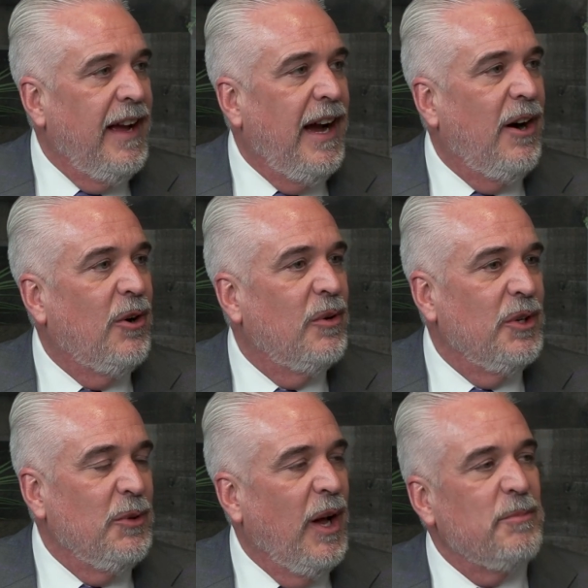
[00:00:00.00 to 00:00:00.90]
how
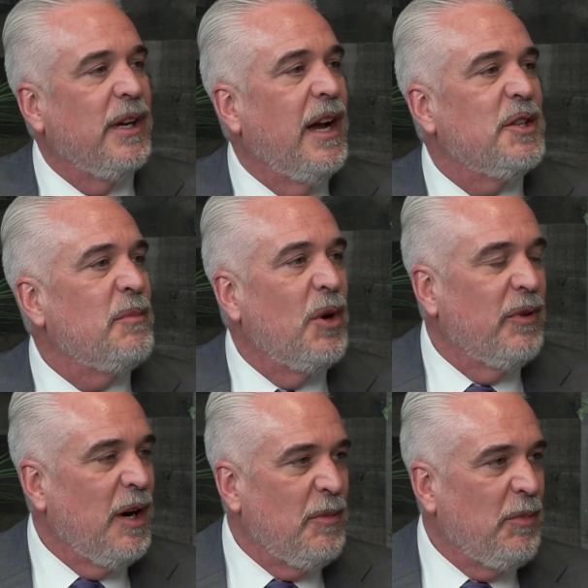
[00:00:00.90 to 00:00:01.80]
you helped a customer
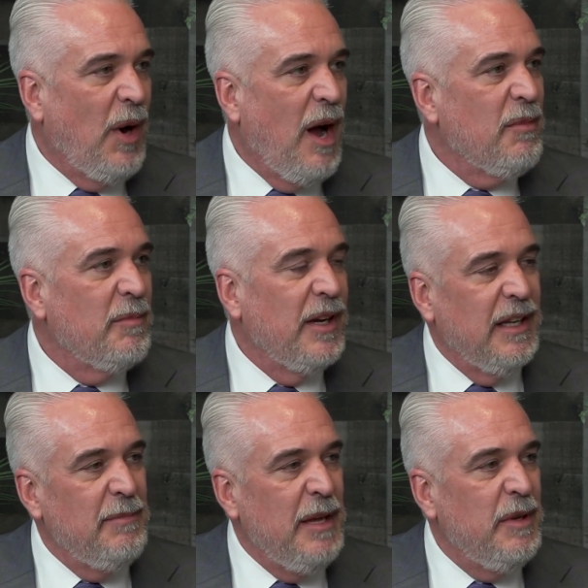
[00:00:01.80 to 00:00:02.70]
overcome a problem that
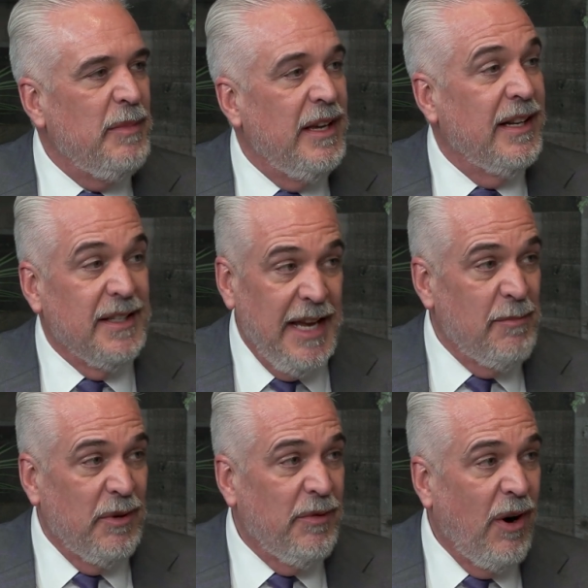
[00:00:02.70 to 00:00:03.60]
can maybe be an
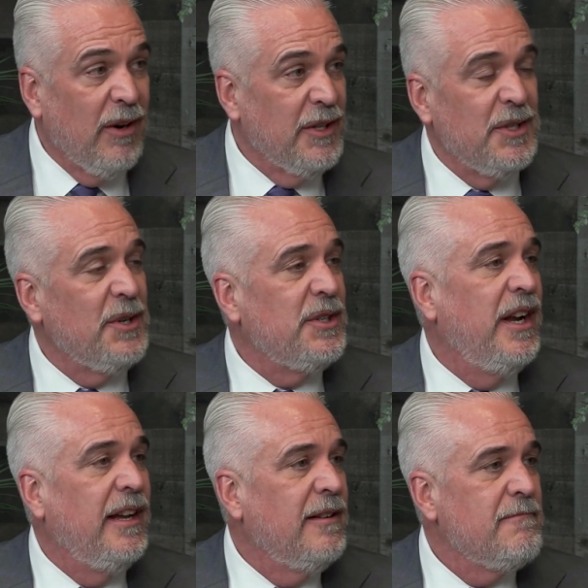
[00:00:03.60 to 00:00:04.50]
example for our listeners
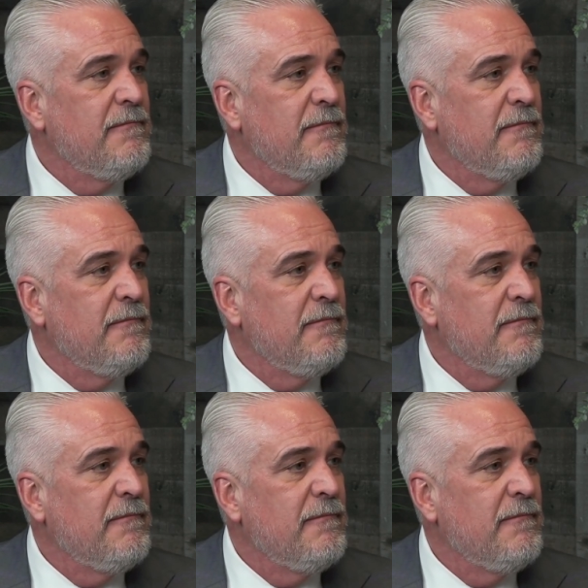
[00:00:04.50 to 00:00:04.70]
today?